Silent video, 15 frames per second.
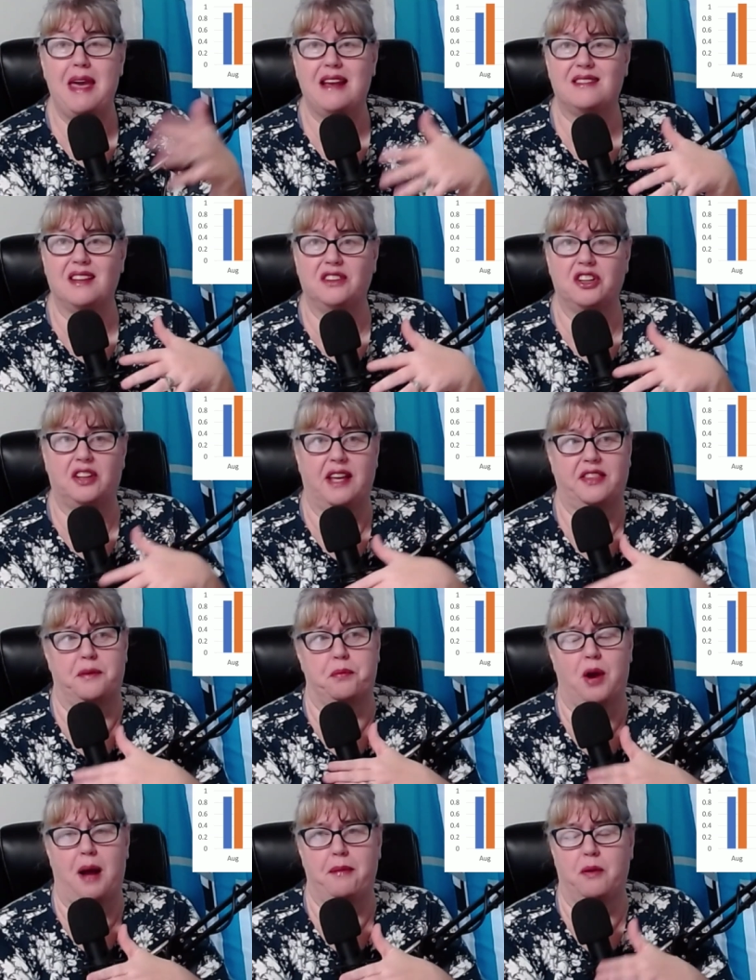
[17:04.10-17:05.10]
makes it look like
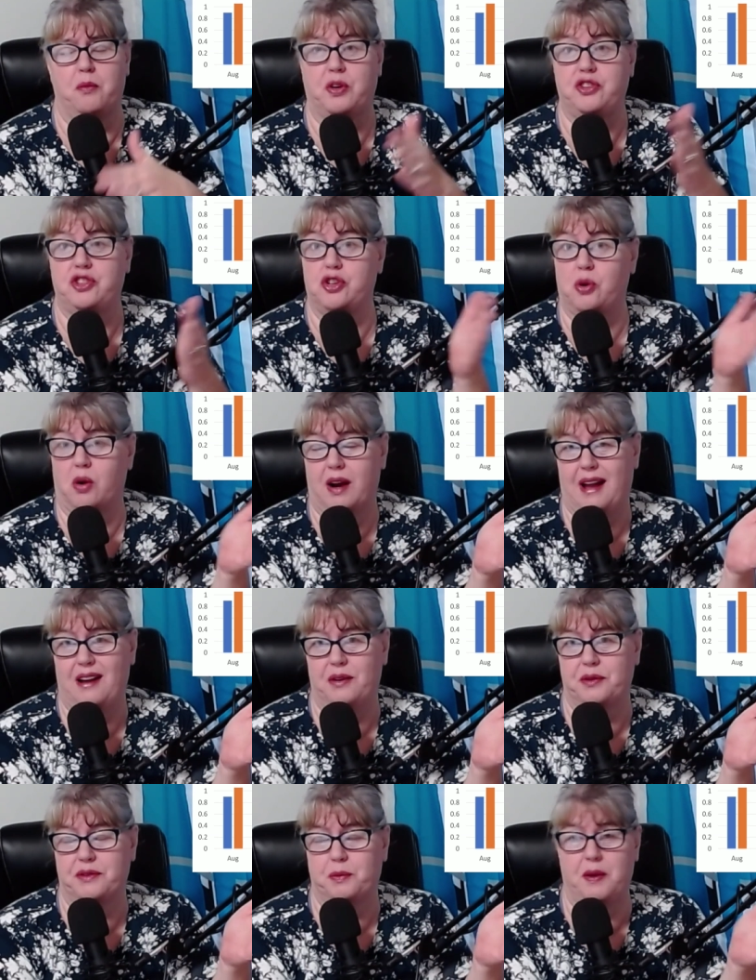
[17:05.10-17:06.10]
the problem was your
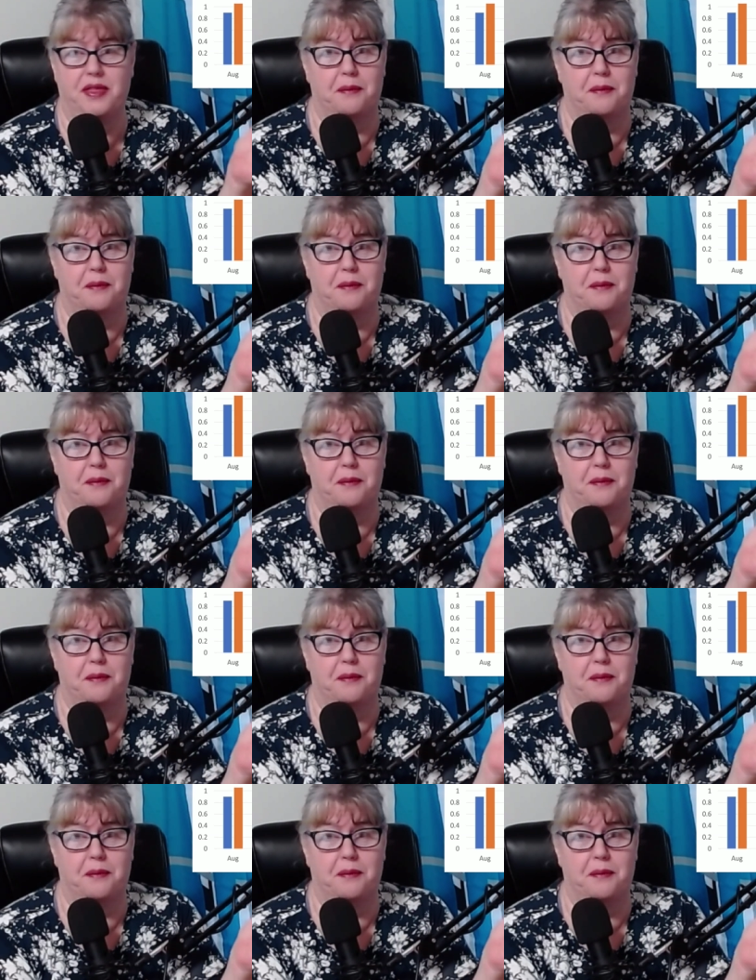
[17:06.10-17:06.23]
house